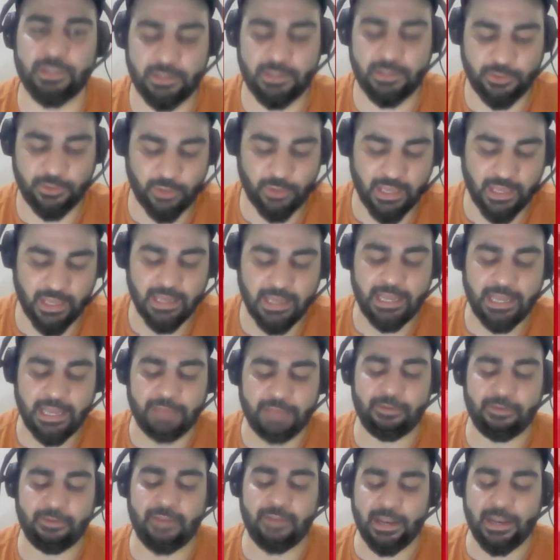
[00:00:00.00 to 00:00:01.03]
Okay, if a
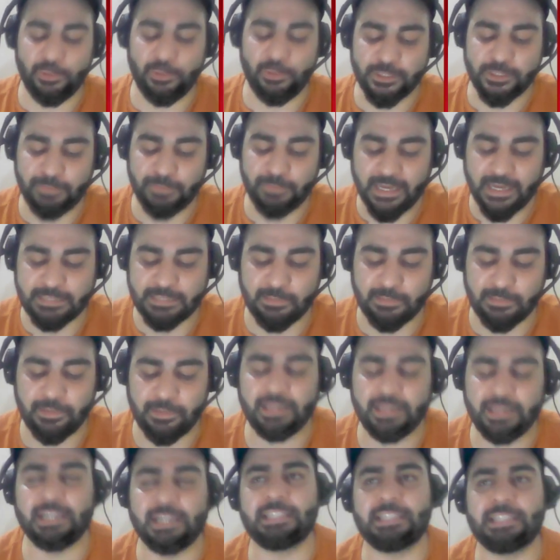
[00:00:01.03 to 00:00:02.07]
value is maximum in
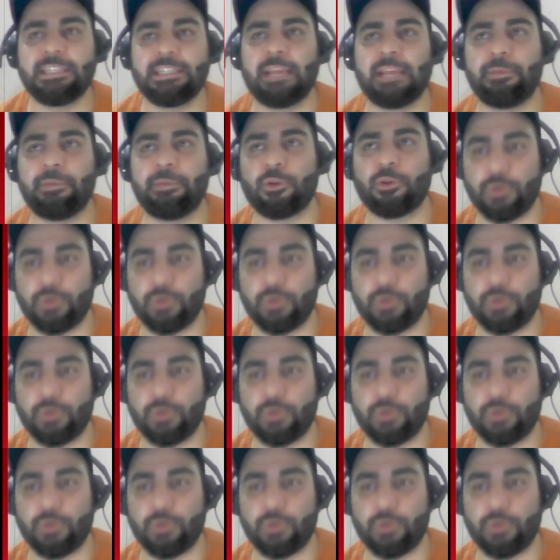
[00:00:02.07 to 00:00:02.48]
its neighborhood,